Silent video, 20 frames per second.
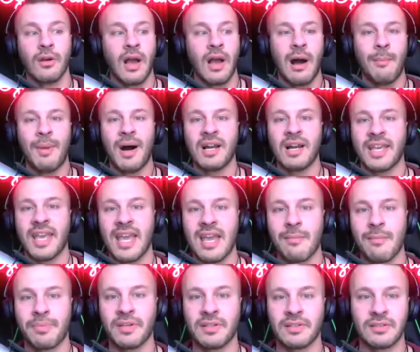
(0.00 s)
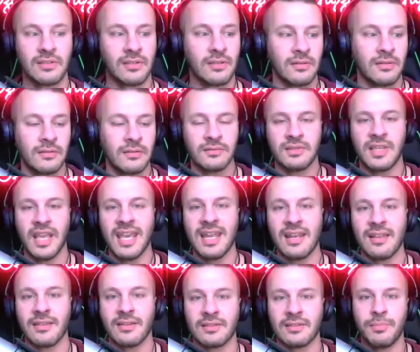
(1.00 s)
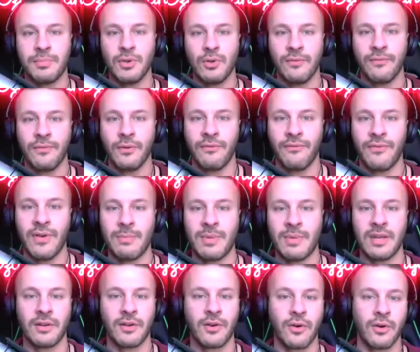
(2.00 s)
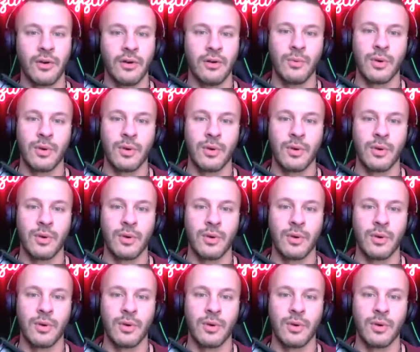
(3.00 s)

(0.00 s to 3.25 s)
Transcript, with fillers: I'm on campus dating this beautiful feminine girl.